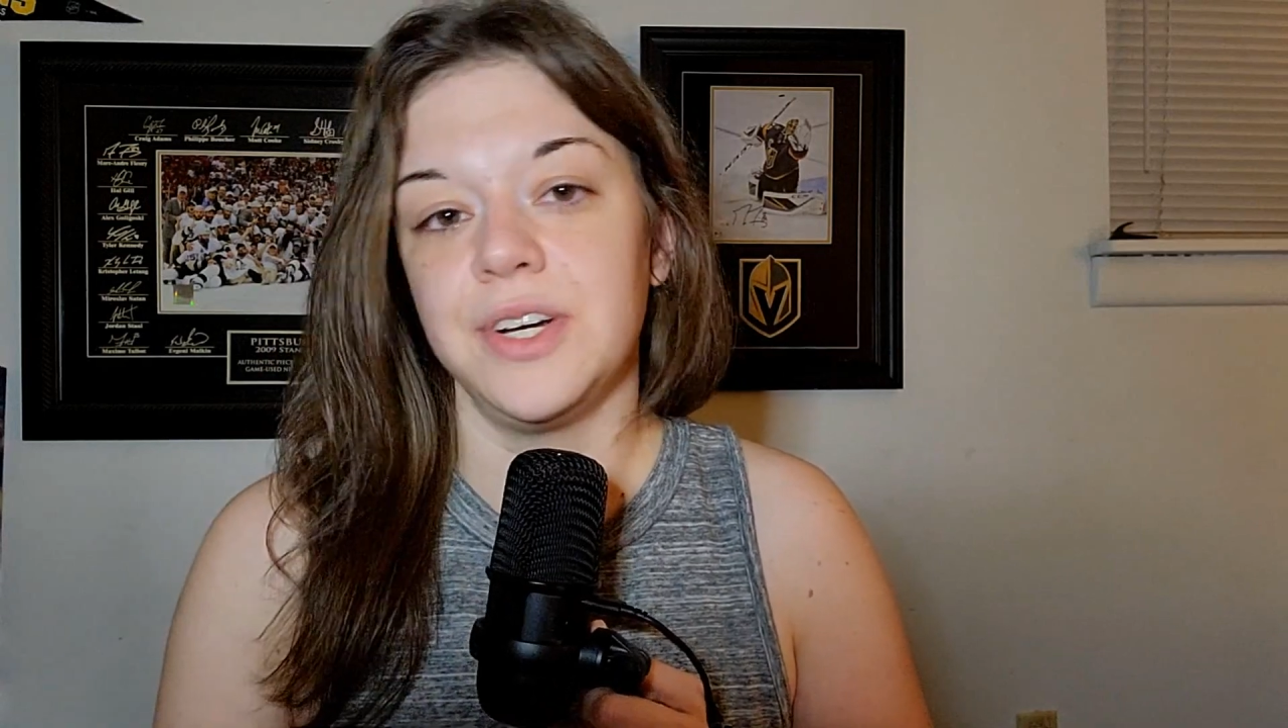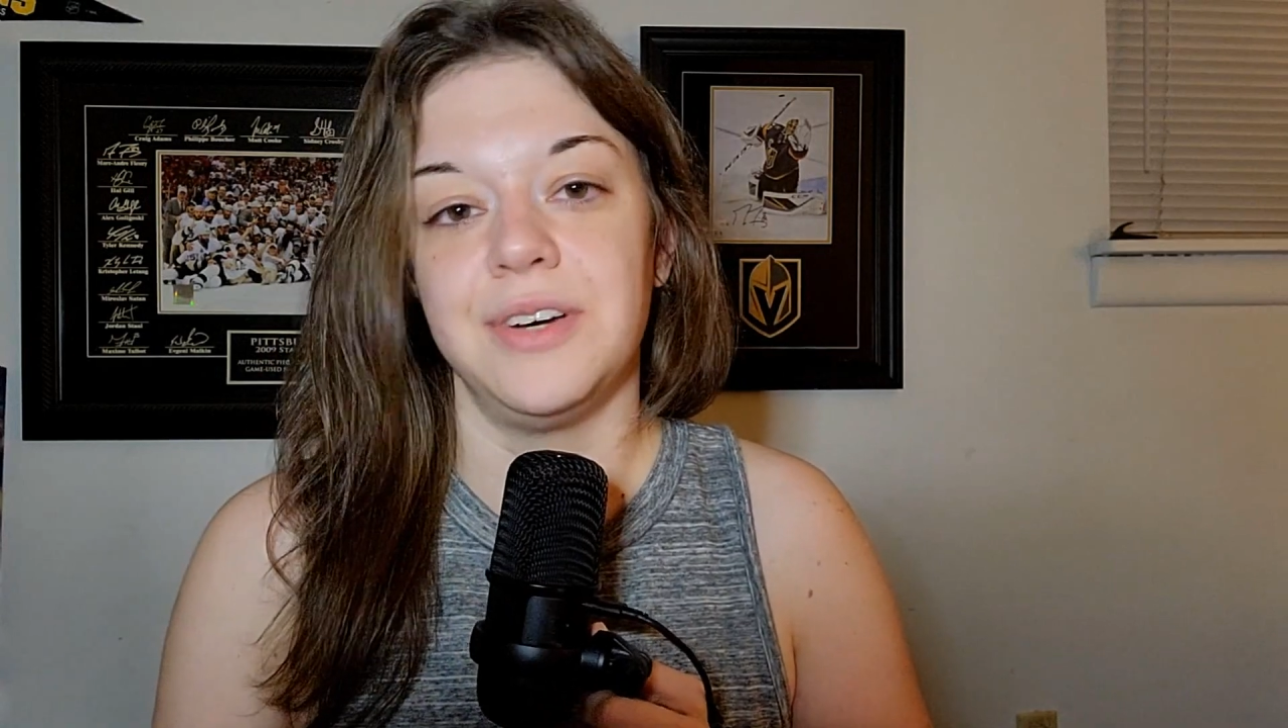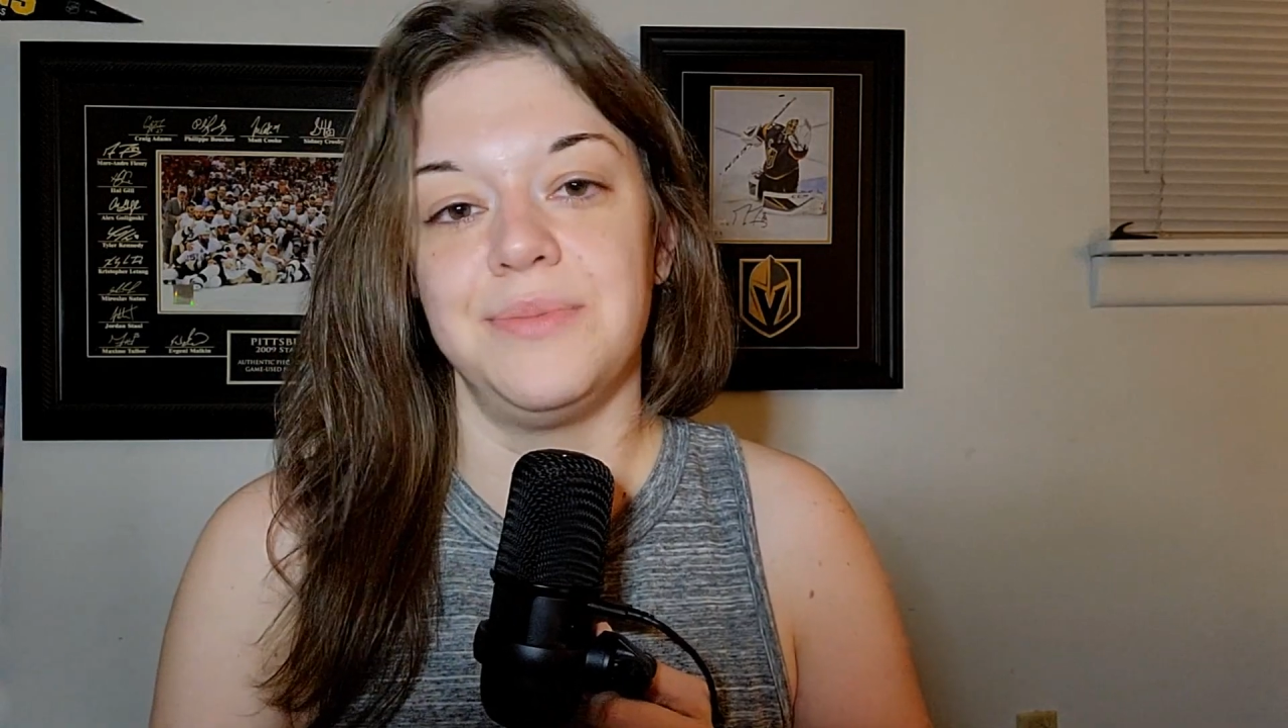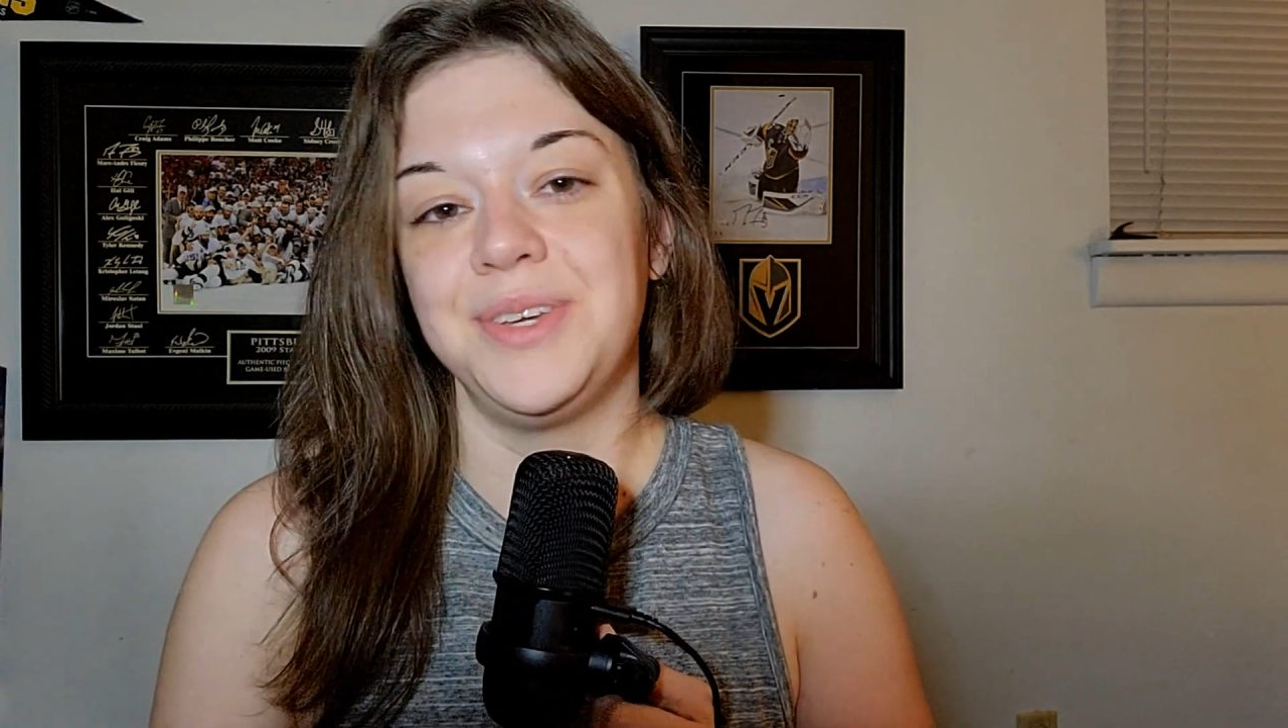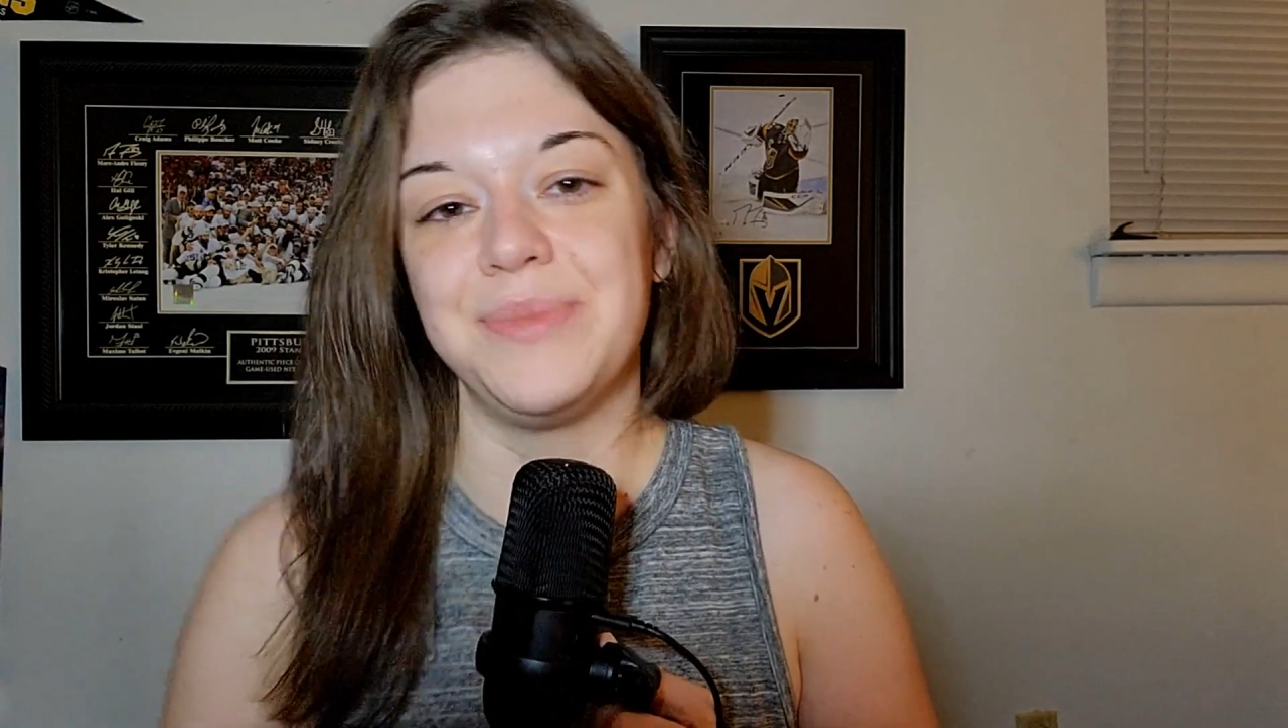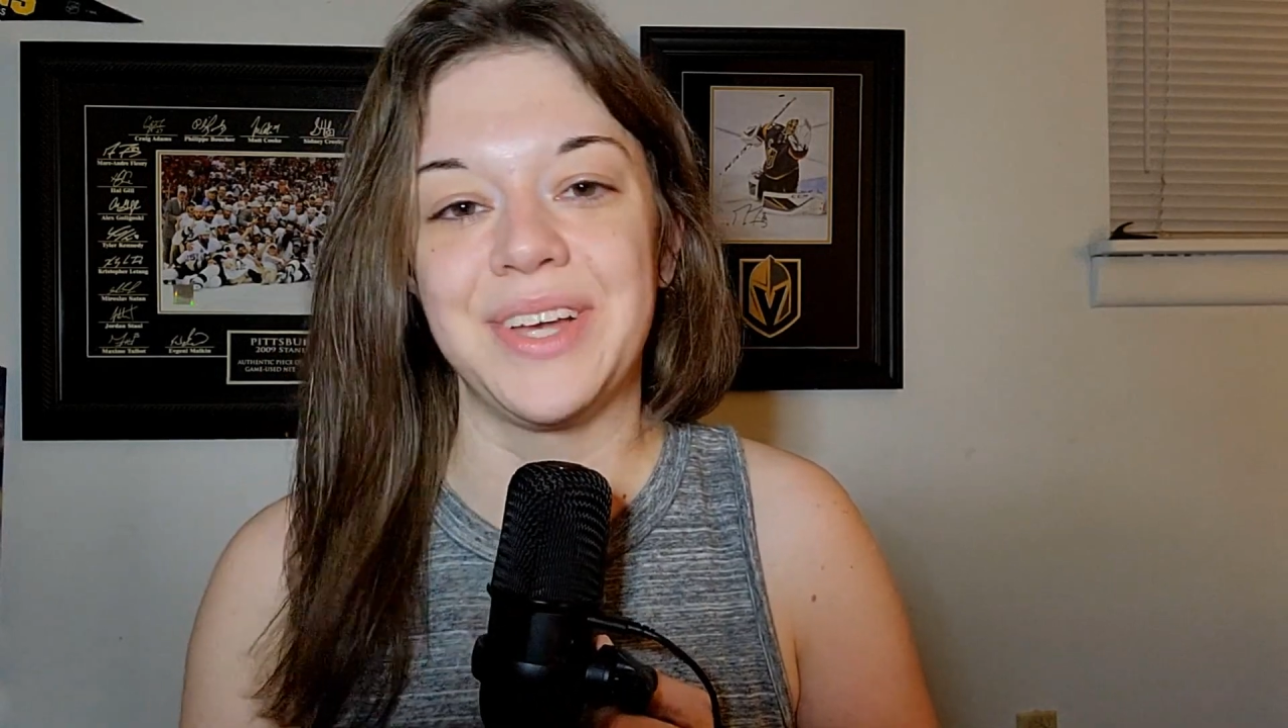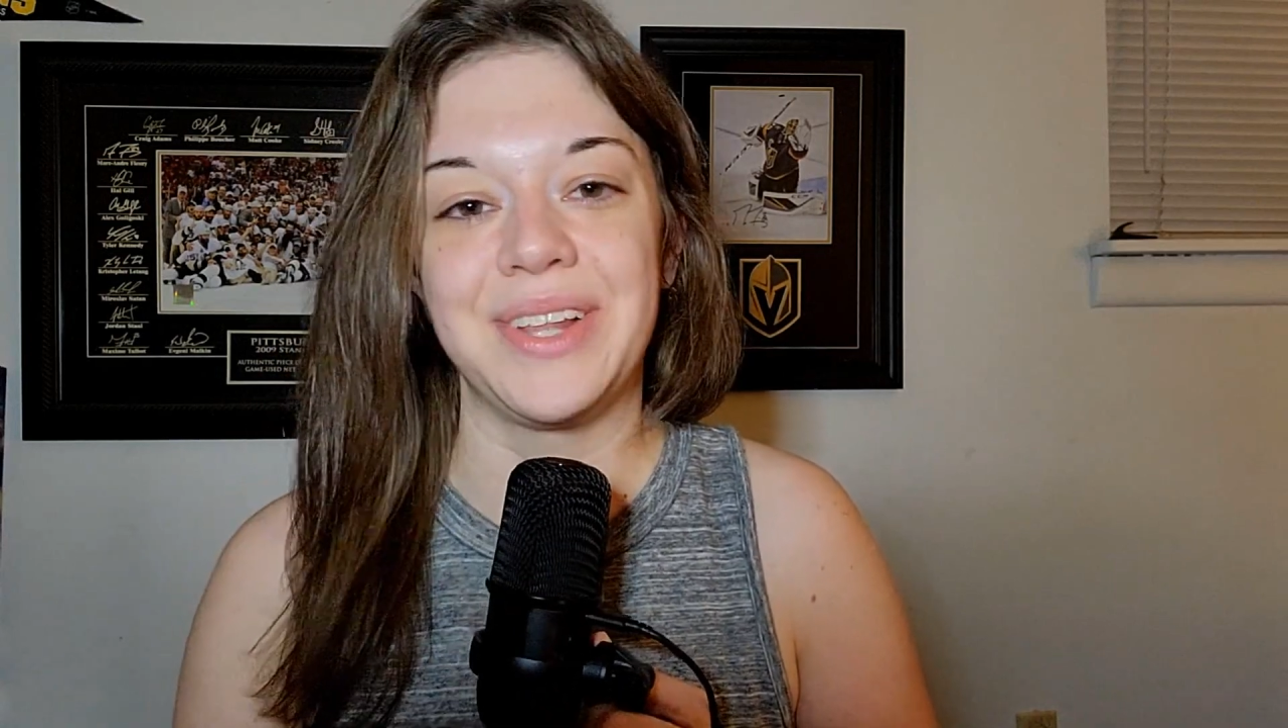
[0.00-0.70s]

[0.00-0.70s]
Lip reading: in my